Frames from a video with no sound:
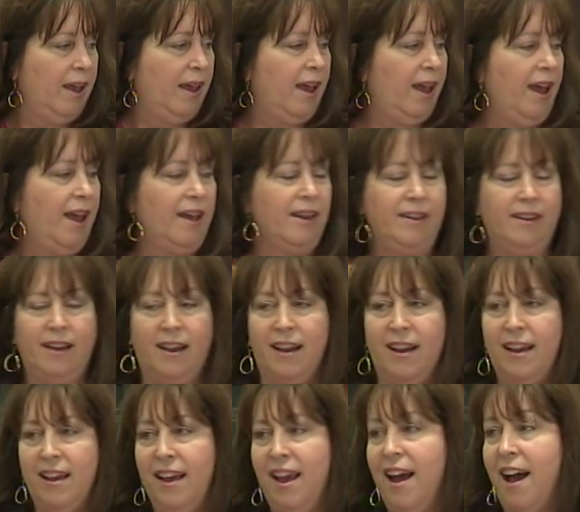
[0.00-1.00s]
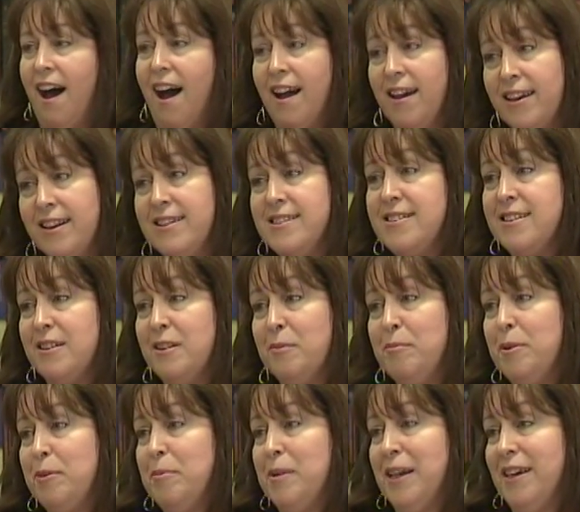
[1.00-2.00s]
And I consider
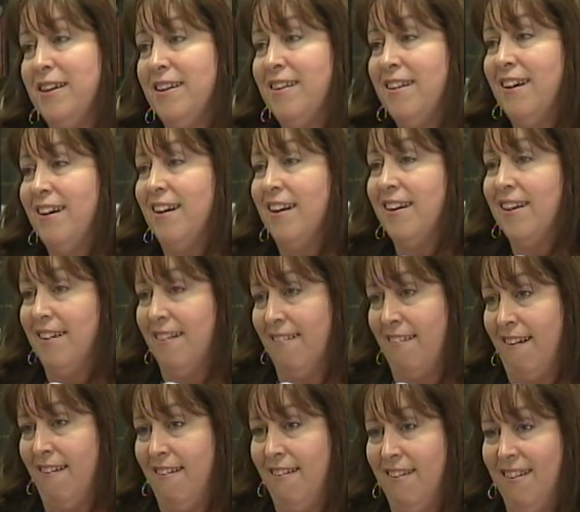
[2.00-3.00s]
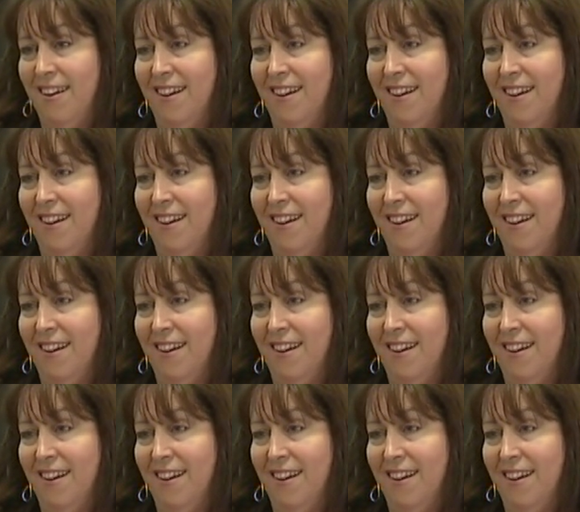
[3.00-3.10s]
Mubin a hero.